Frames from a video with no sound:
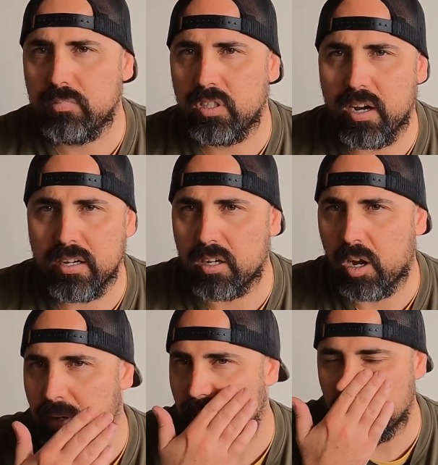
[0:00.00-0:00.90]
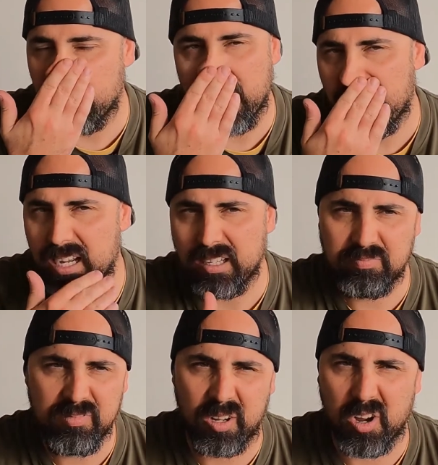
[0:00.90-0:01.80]
comic,
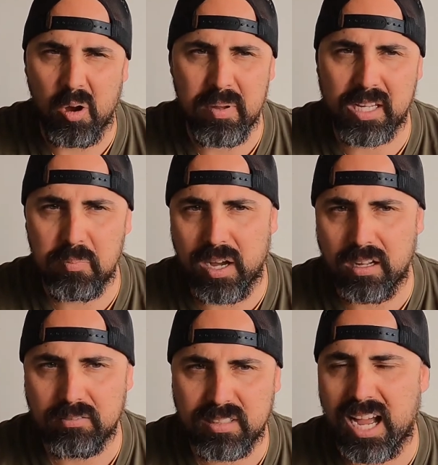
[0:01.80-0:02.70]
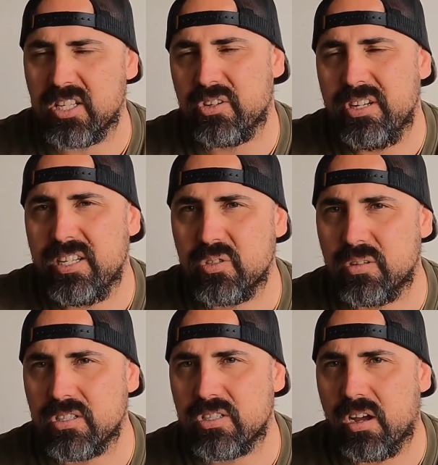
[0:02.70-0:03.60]
not comic, but cartoony sort
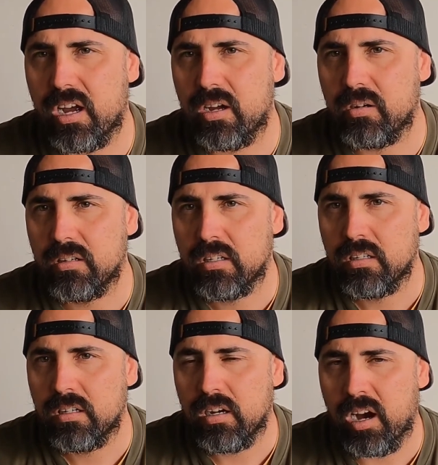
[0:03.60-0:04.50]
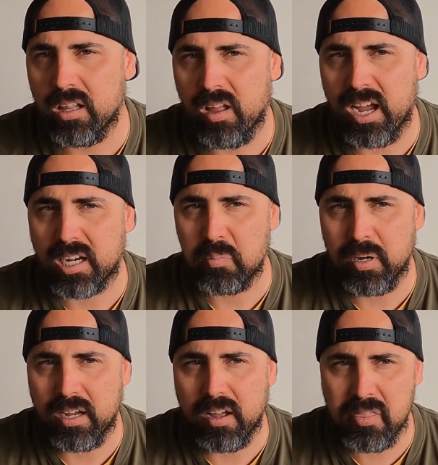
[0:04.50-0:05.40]
of style I like.
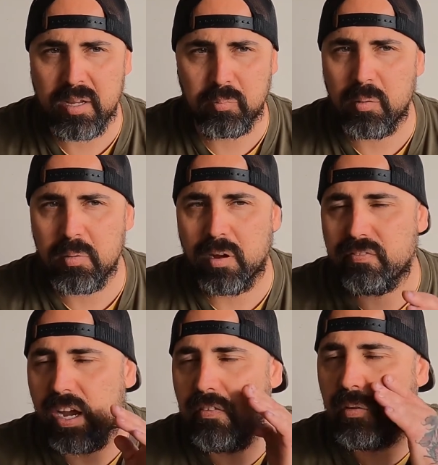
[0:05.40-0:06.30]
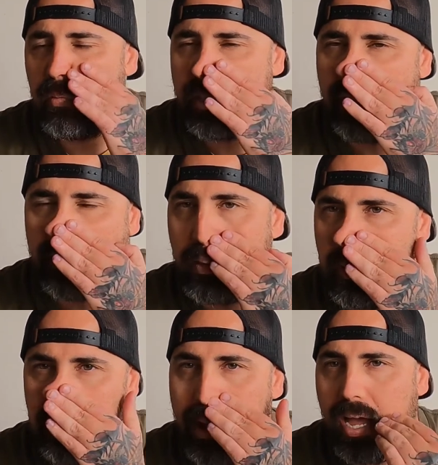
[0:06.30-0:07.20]
But I think probably my favourite would definitely
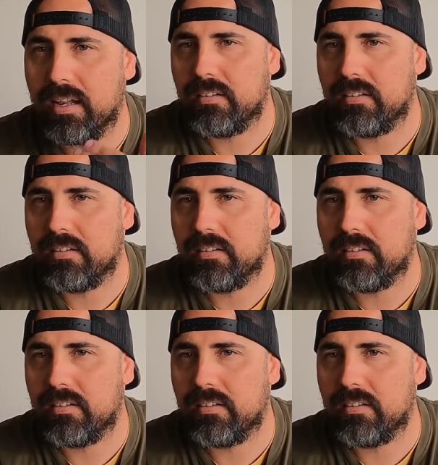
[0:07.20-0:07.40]
be Matt.